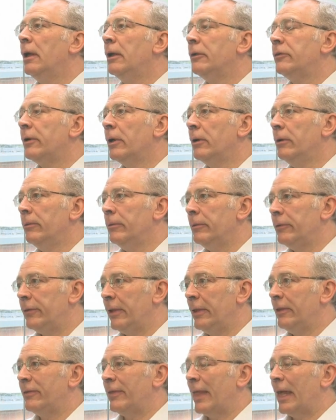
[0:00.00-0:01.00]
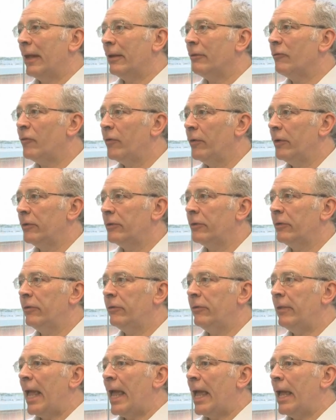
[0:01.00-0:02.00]
So since that first
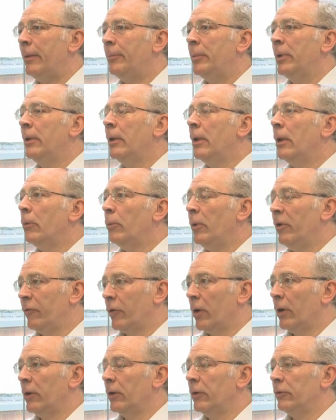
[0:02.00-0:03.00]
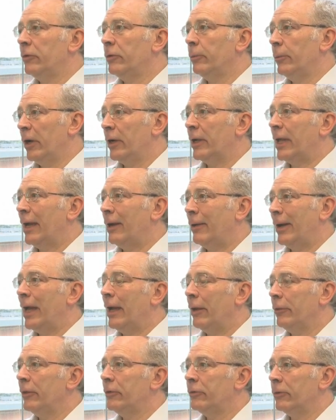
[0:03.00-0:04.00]
step, we've gone on to work out
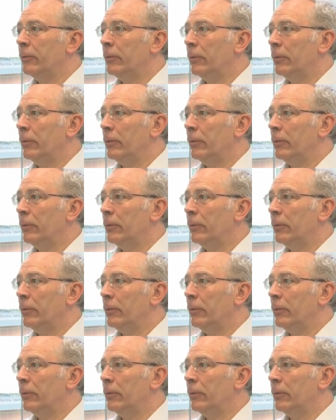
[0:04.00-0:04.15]
how this